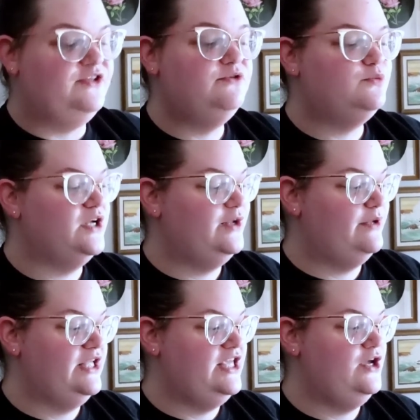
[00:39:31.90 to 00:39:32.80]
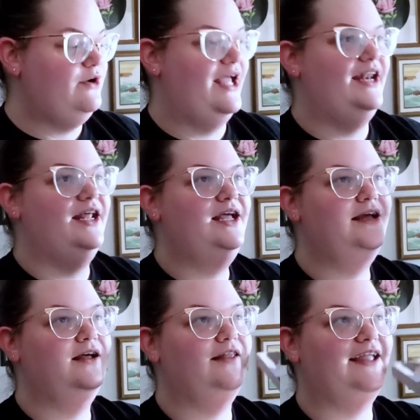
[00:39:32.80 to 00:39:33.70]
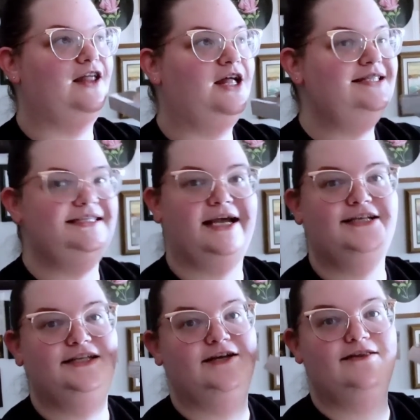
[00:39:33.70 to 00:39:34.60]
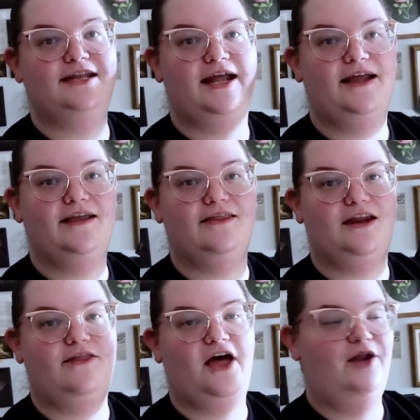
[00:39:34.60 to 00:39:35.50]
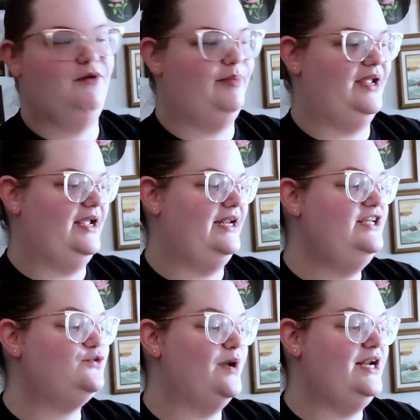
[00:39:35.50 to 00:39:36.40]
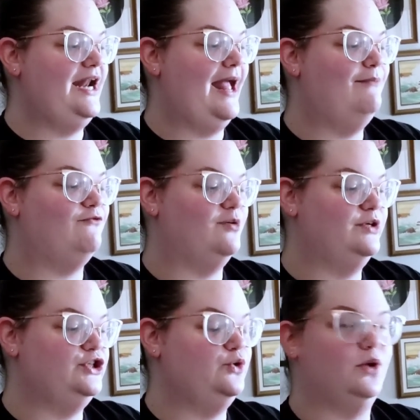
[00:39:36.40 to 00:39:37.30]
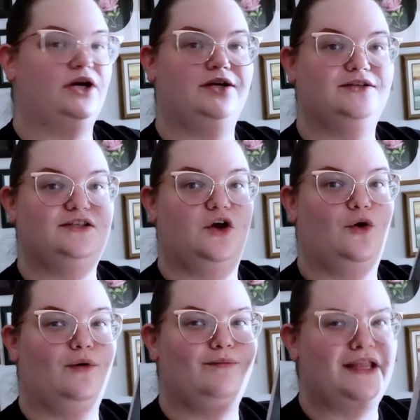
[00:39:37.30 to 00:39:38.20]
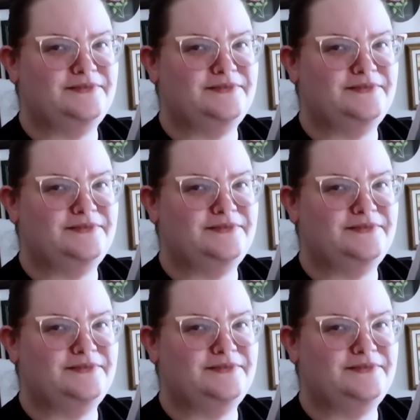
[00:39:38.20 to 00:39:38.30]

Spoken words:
was really, really cute and like a lot sexier than I thought it would be. It is rated M for mature, so that's